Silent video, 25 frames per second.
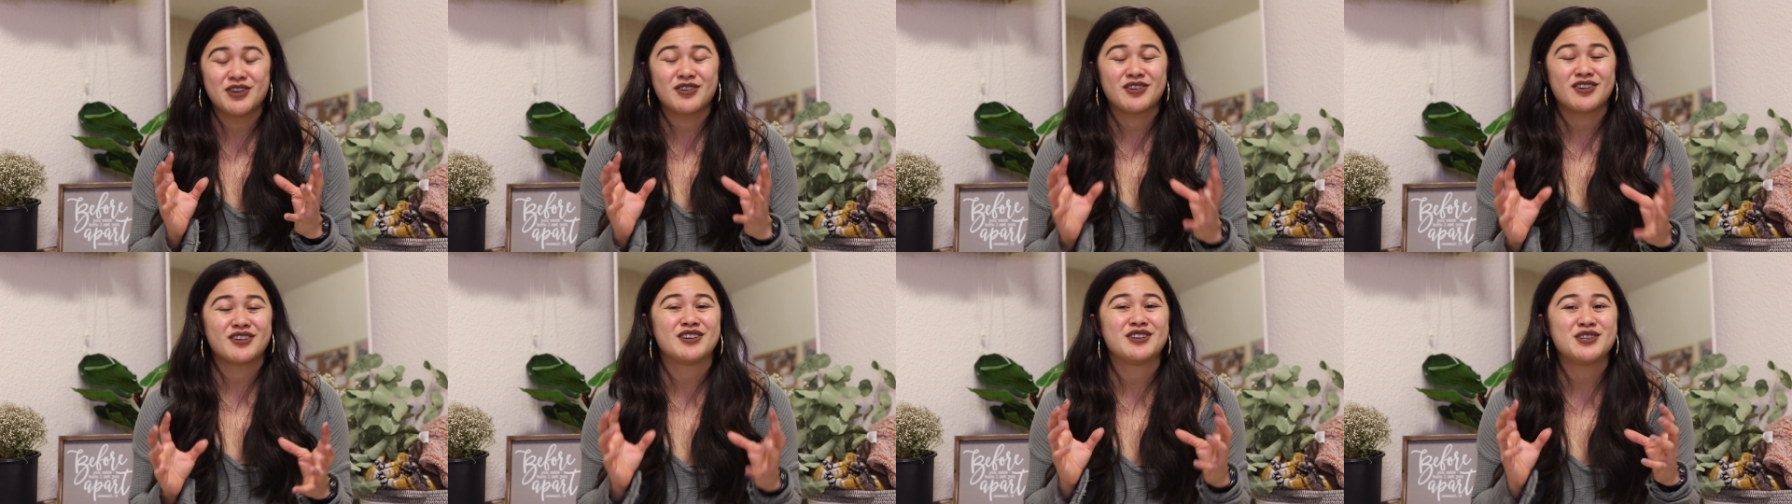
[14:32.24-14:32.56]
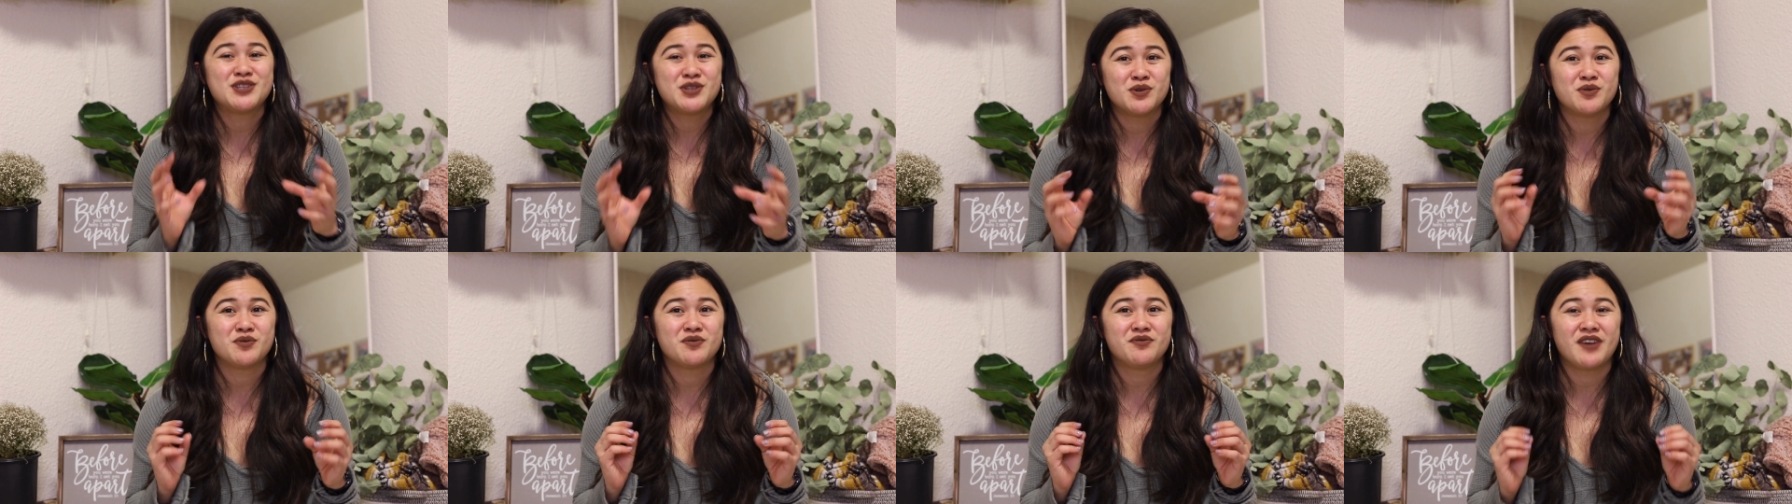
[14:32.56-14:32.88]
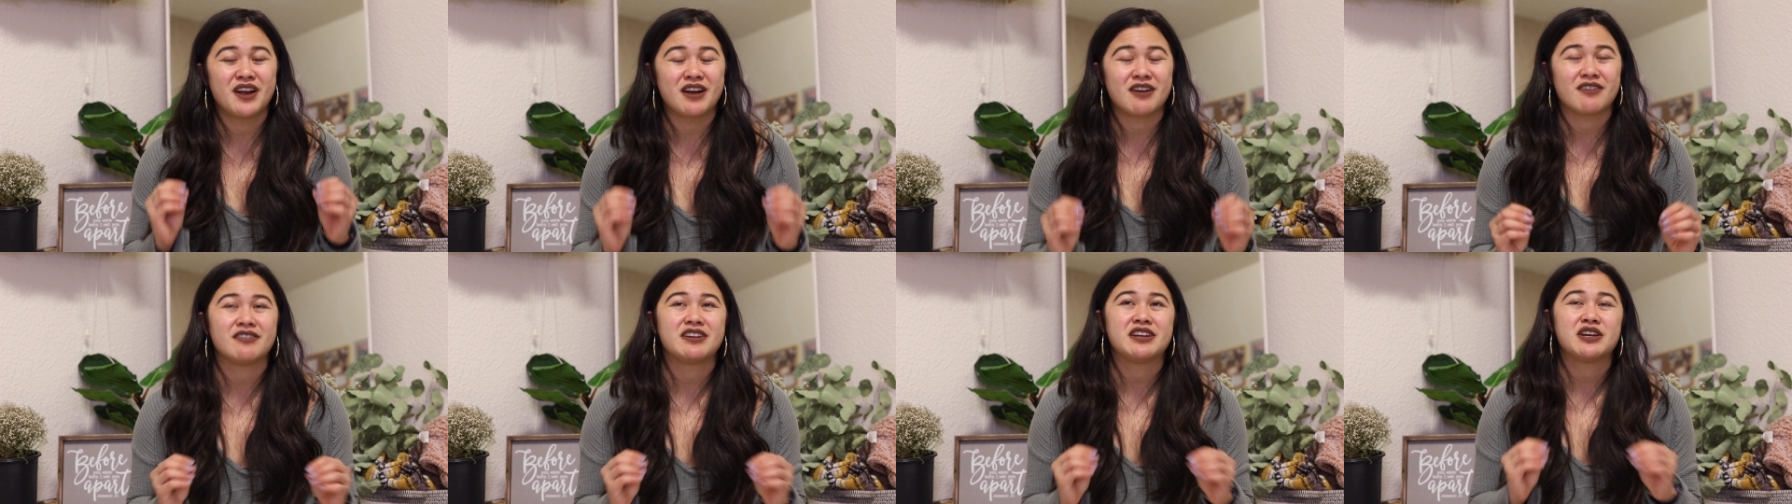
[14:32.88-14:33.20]
you're going to
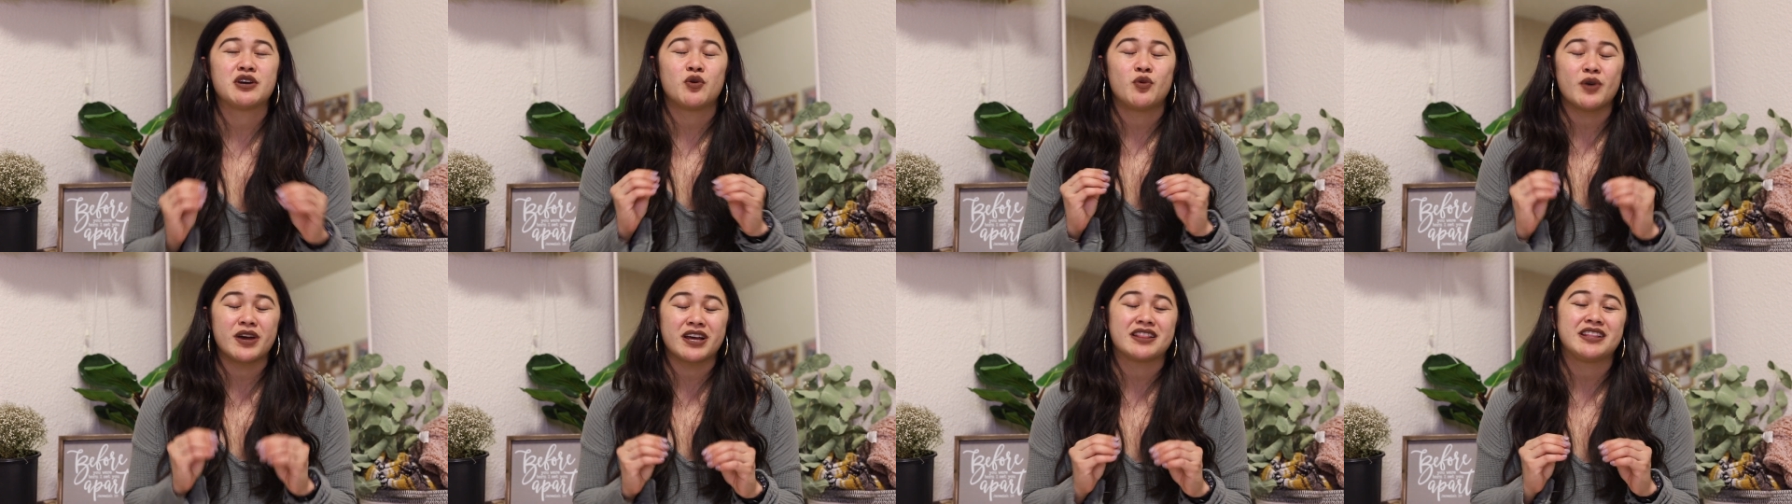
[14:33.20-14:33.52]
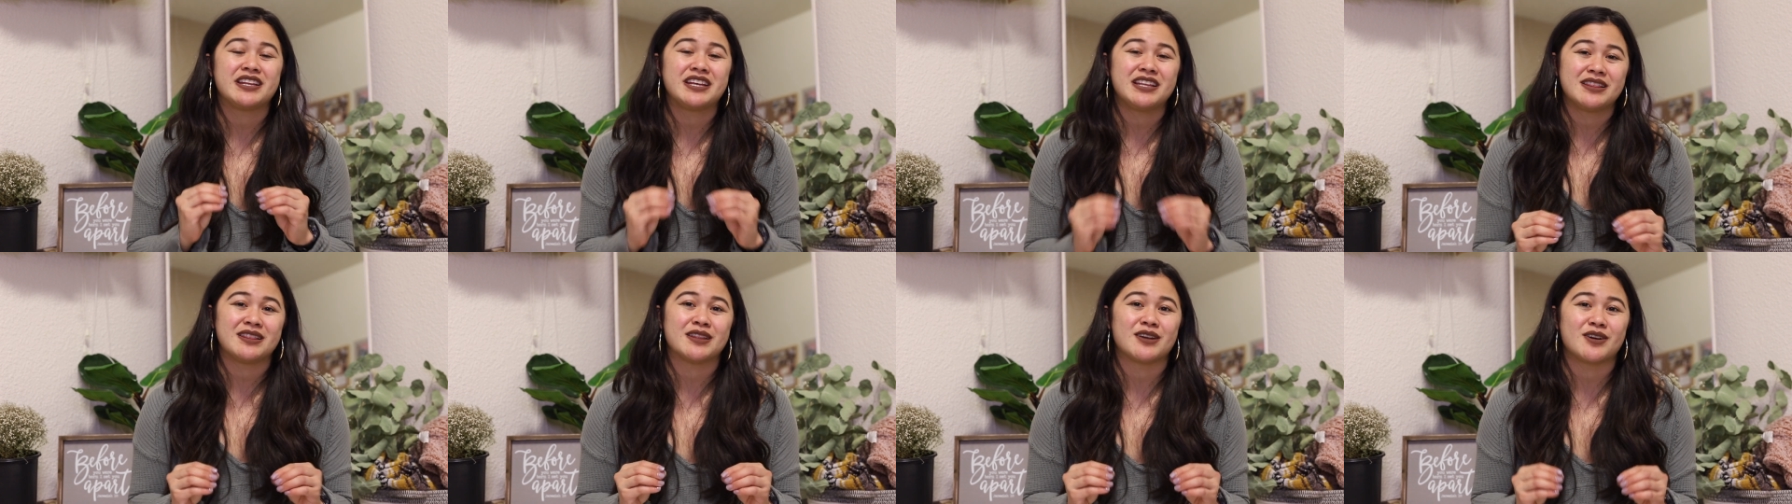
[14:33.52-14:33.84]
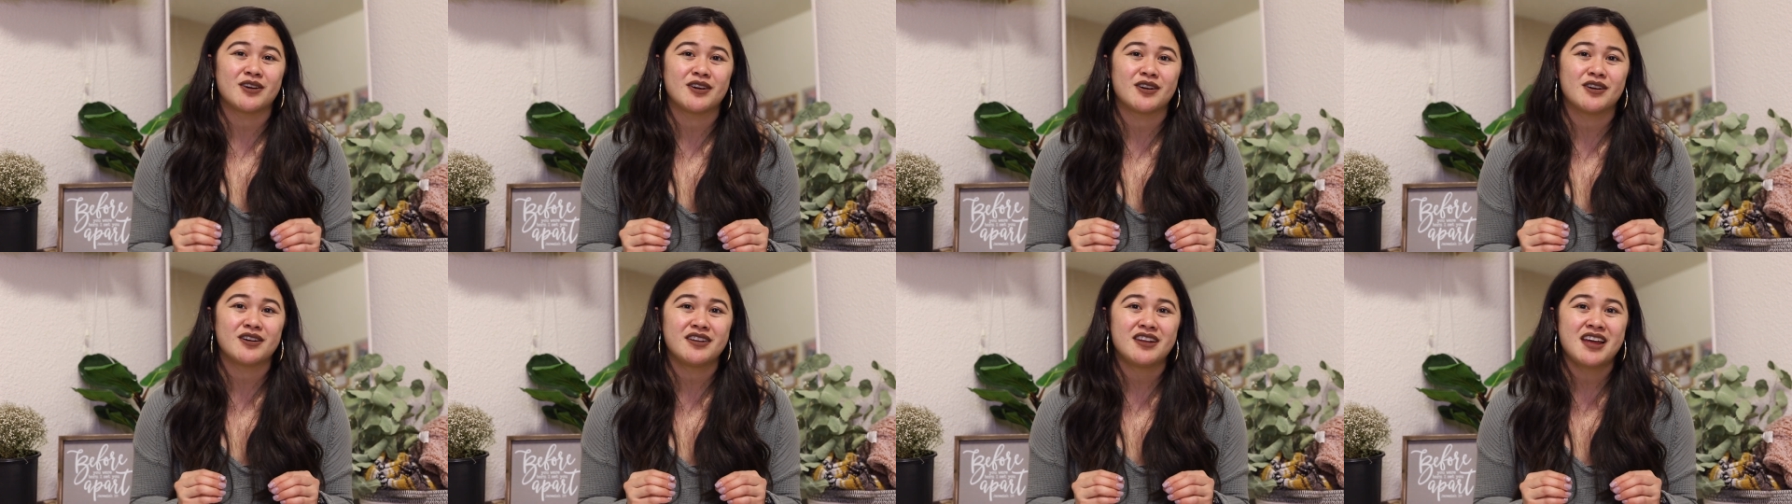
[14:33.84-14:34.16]
very quickly
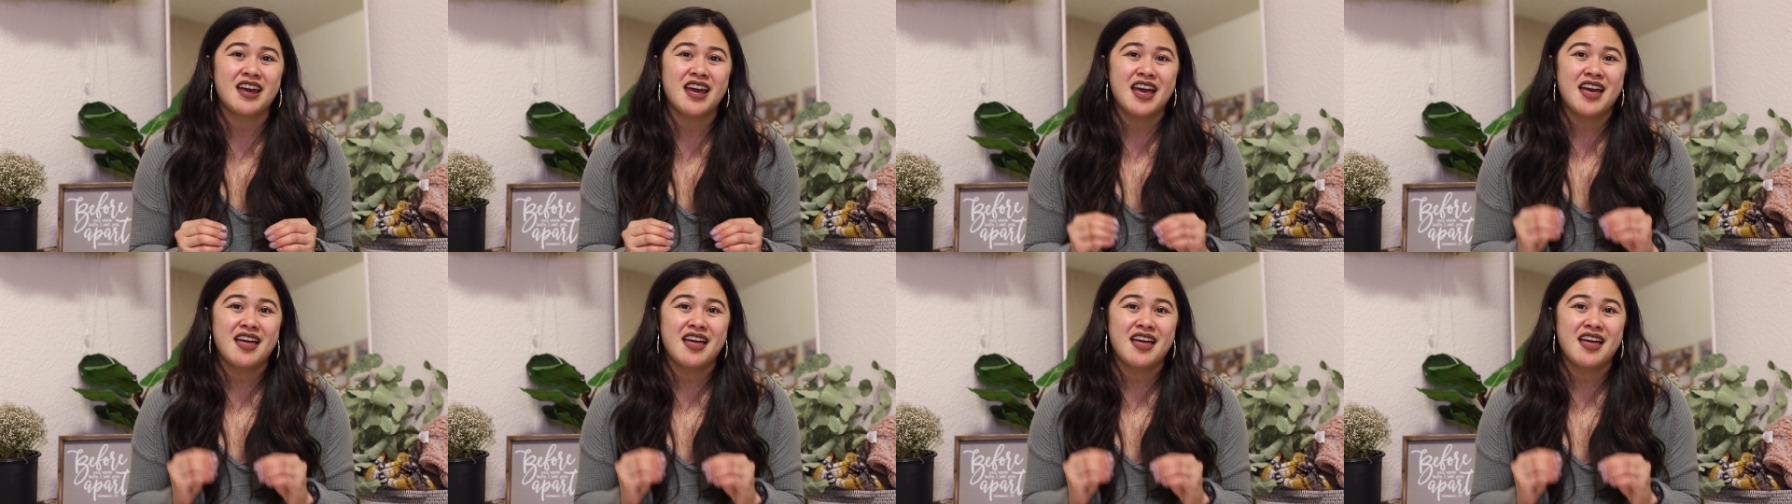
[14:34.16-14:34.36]
learn